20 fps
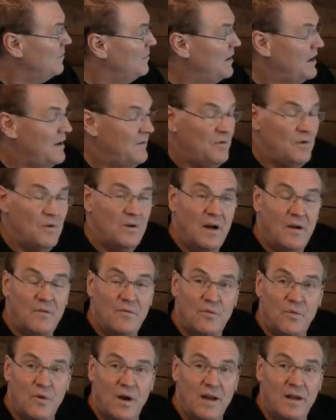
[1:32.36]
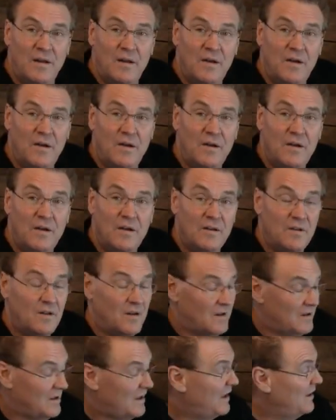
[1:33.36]
Many of you have read
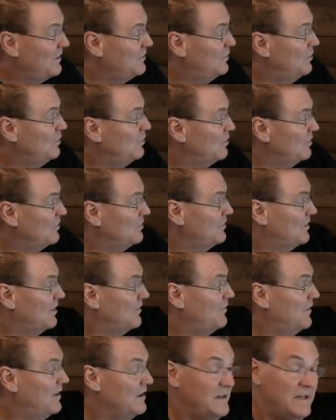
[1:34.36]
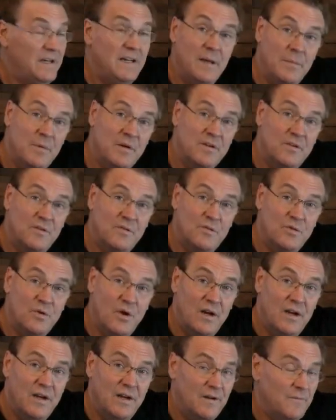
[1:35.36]
a lot of Tudor stuff on gimmicks of
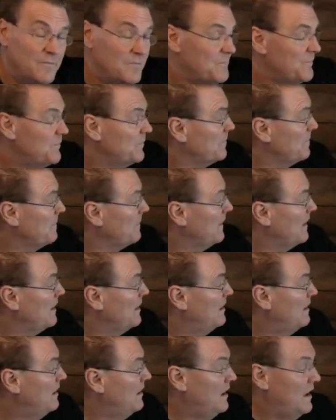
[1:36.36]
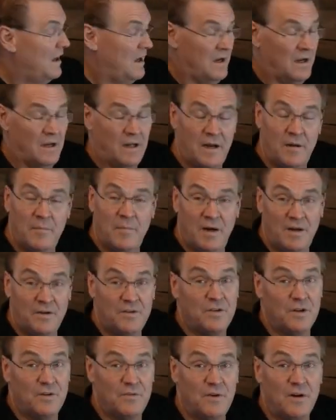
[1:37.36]
training and a lot of my
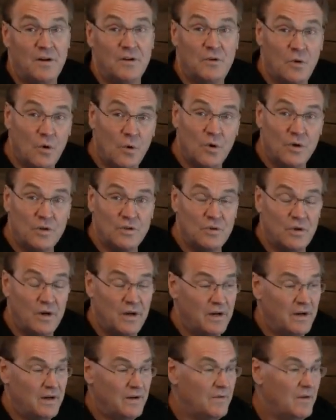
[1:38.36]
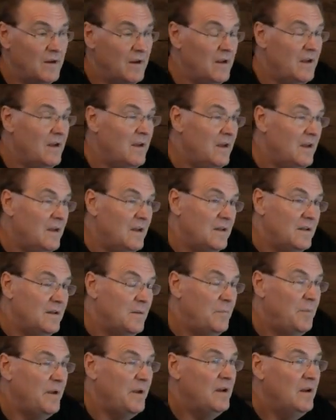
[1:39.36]
stuff on core training.
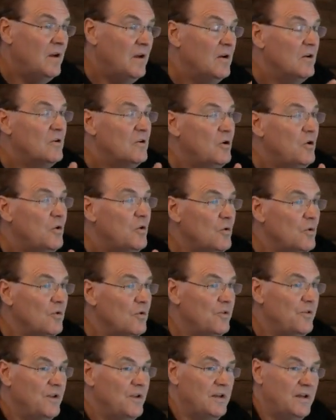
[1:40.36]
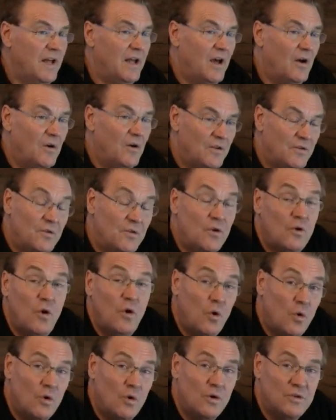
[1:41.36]
The big cool thing now is
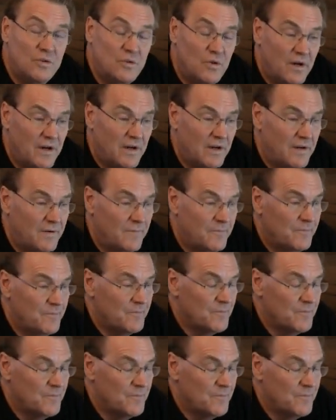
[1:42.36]
core training.